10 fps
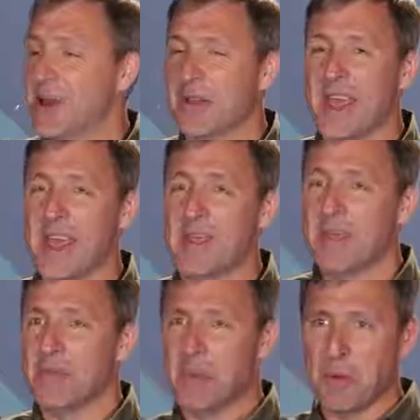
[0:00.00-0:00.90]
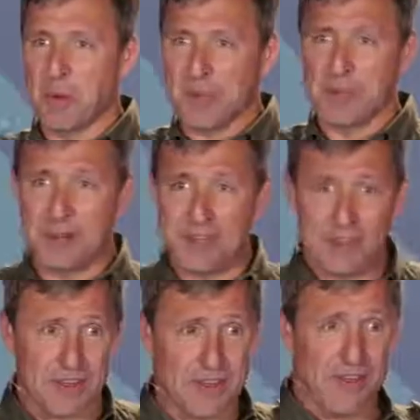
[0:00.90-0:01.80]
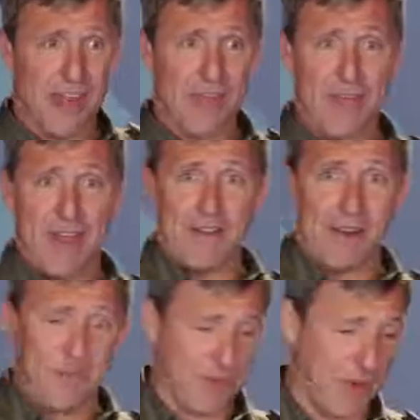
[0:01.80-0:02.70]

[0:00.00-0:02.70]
Okay, remember we wanted the species to survive forever?